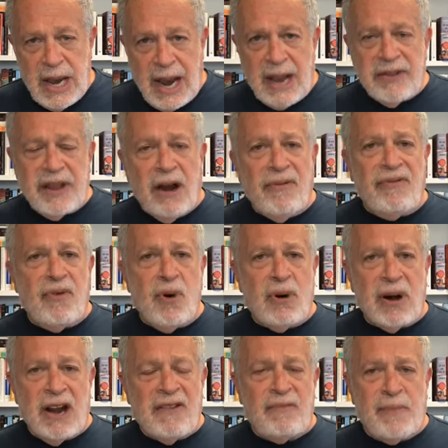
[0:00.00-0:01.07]
And
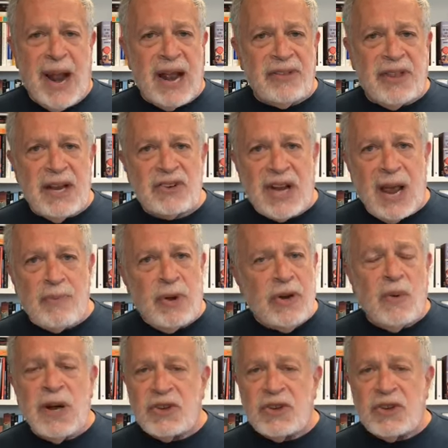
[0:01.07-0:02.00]
therefore, if bad things happen to